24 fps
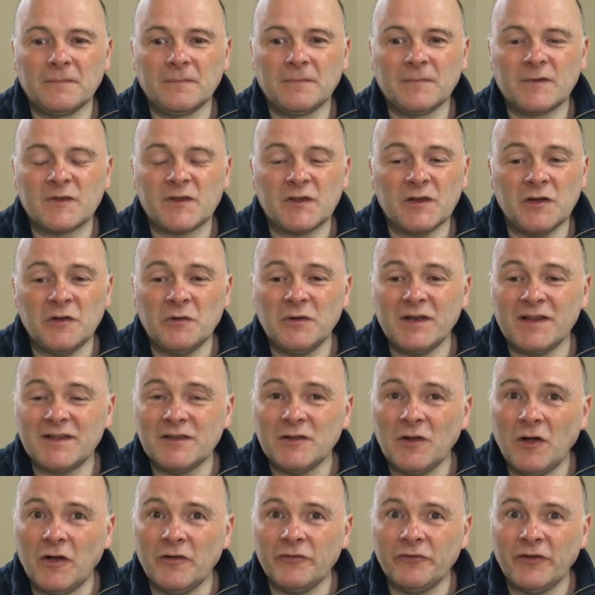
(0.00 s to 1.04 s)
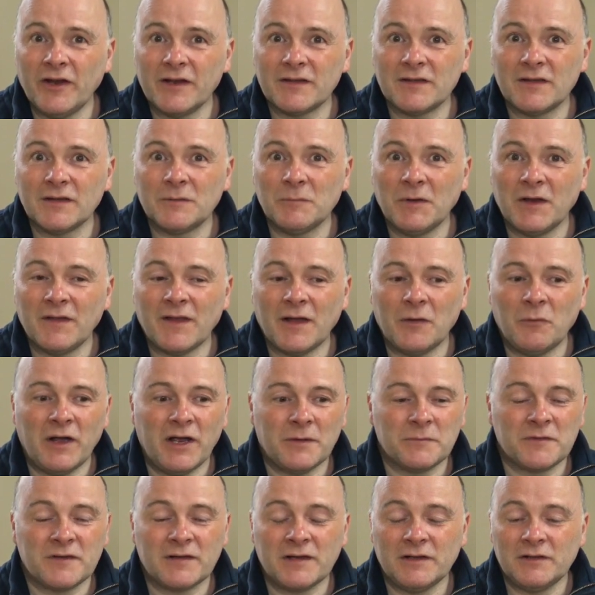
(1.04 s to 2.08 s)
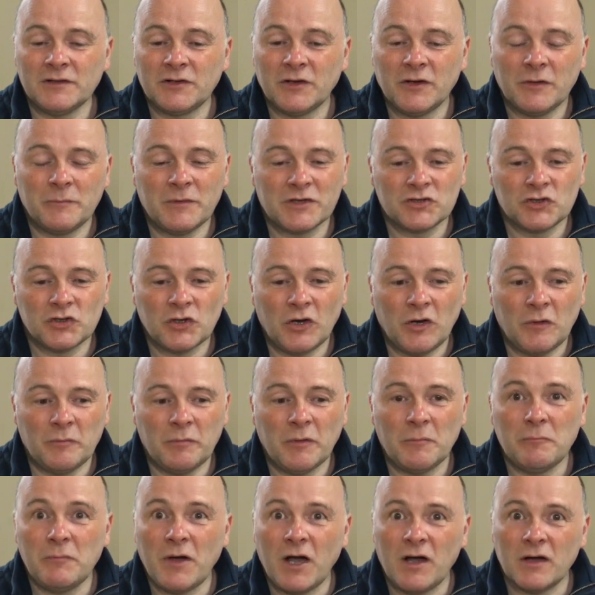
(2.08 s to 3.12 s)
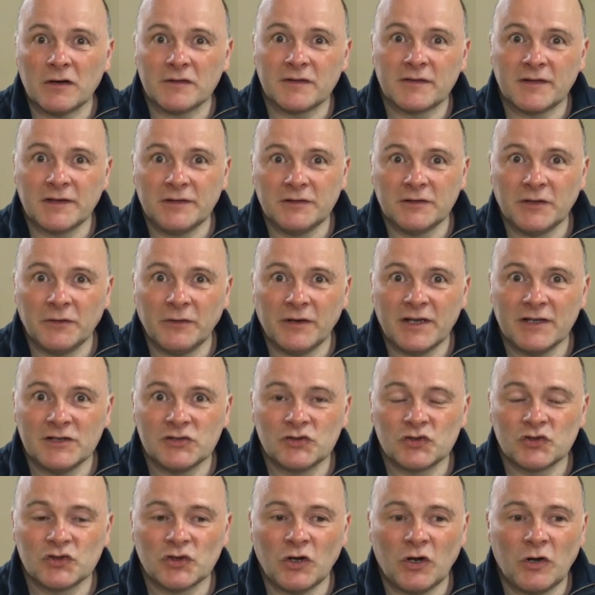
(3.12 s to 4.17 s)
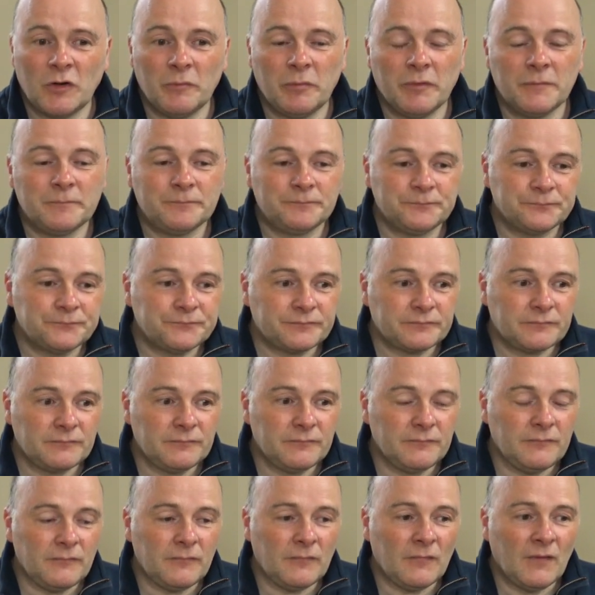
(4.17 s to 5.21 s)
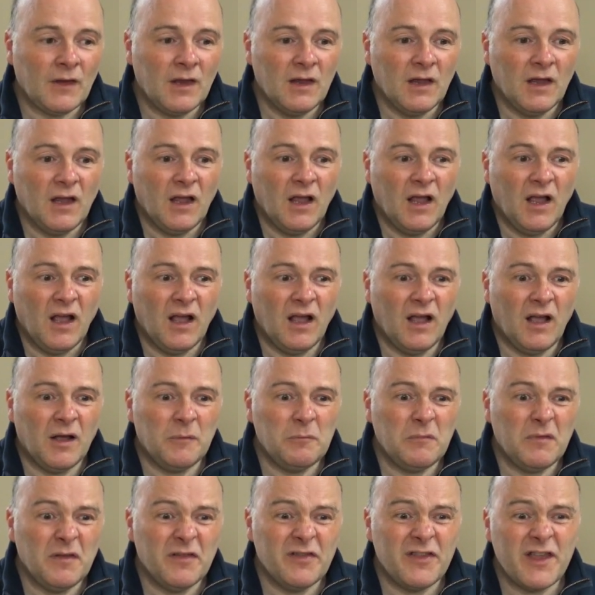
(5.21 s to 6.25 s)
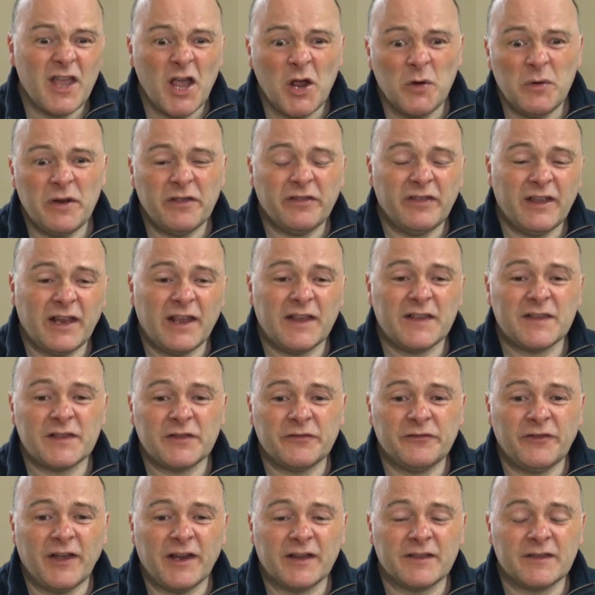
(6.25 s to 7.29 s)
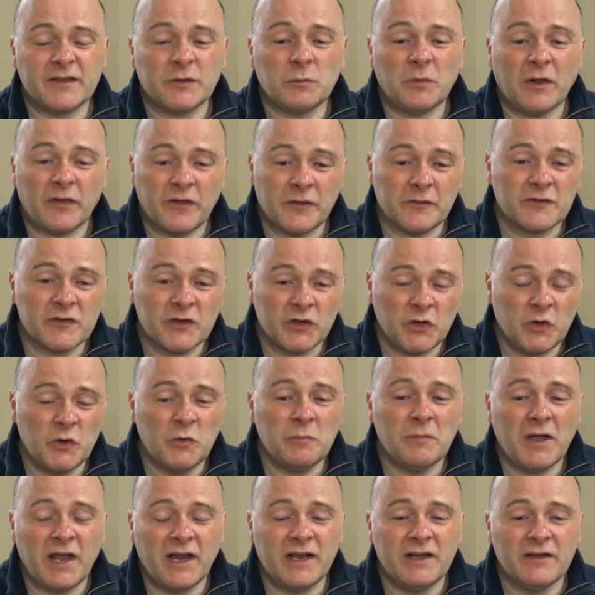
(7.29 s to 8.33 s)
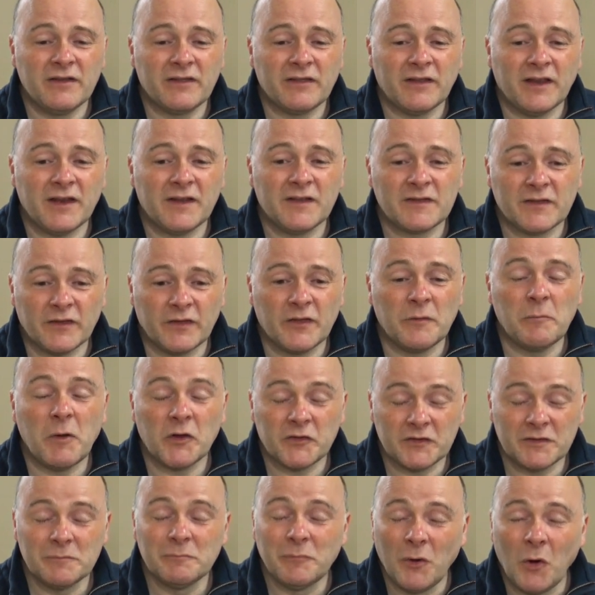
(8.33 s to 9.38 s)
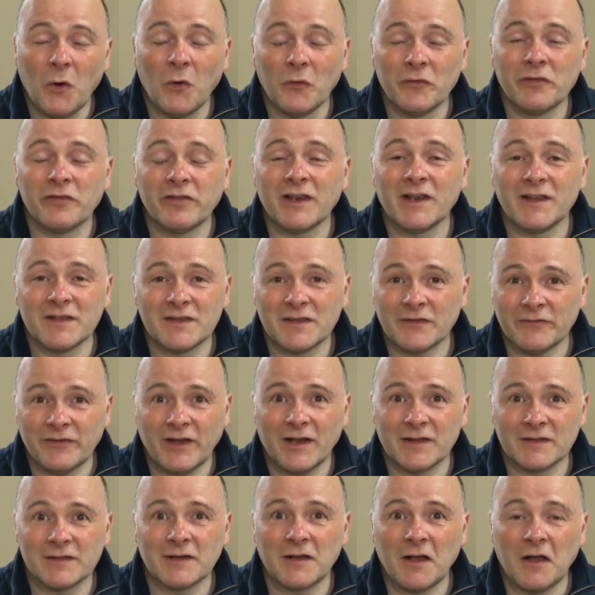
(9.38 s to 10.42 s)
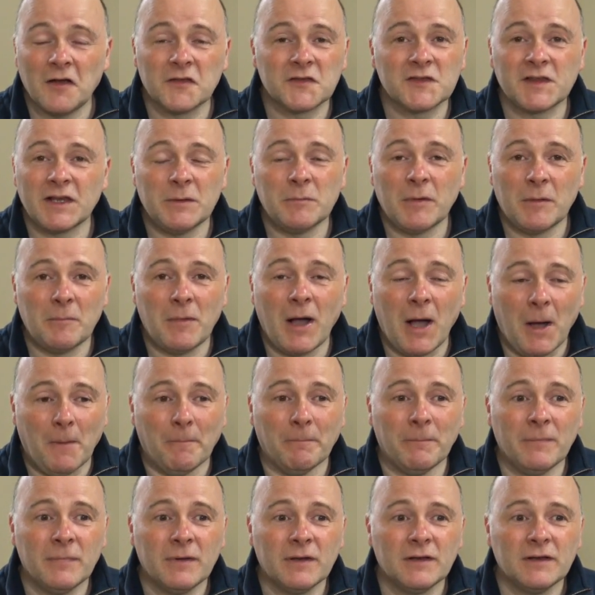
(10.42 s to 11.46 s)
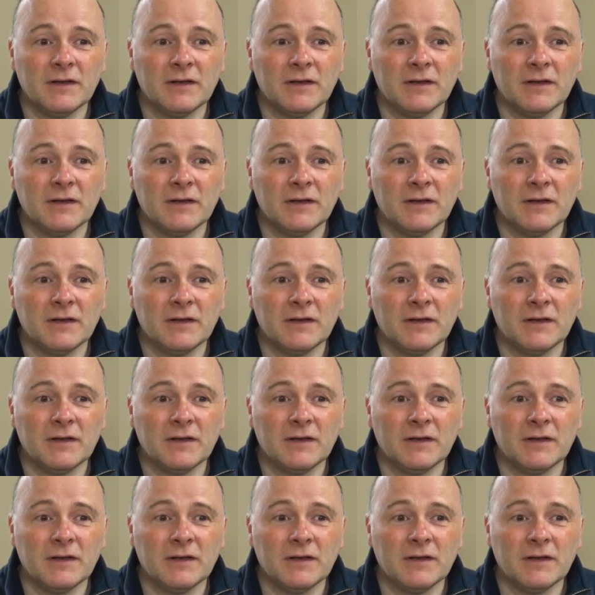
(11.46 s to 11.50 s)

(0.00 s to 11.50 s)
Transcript: so it's not affected me that way. I'm still doing my job. Mark's still doing his job. The only thing it's affected, well, the two main things, and the most important thing, is the fact I can't see my mum.